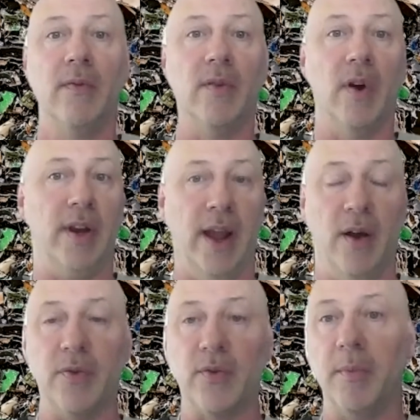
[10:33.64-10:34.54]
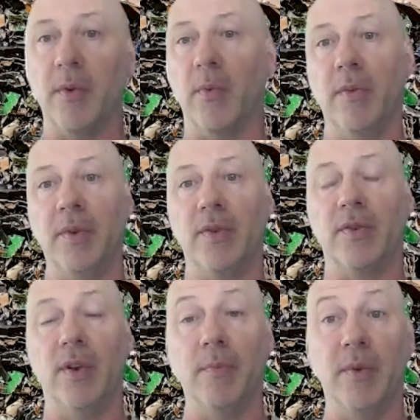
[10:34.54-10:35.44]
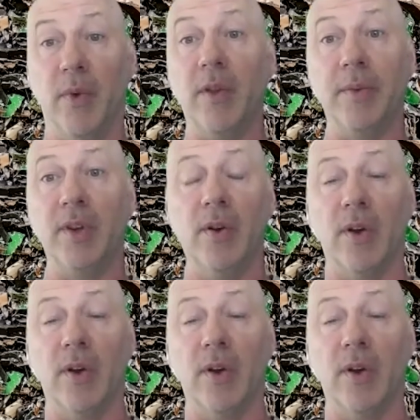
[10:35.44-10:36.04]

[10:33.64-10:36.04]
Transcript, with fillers: for our downstream and where the material